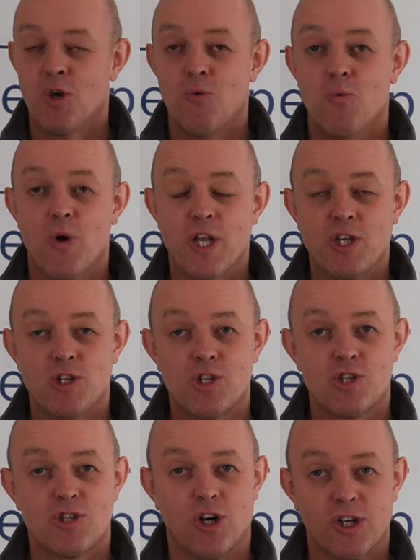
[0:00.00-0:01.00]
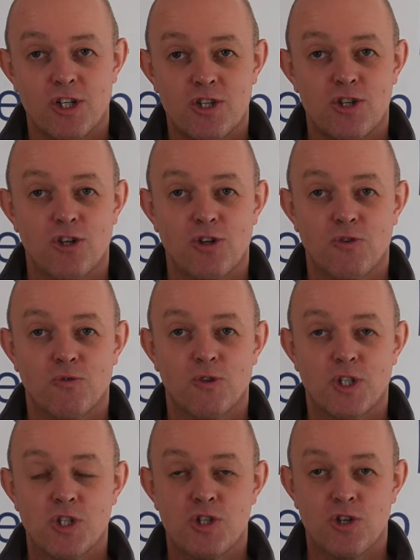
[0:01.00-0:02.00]
When you start to
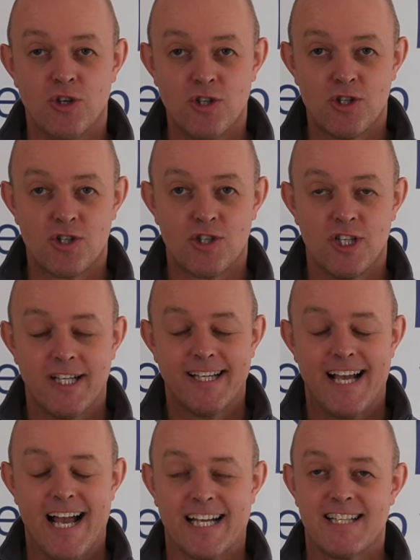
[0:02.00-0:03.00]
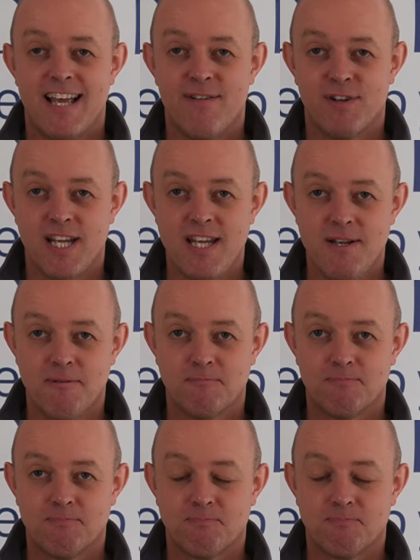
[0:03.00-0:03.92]
reduce activity,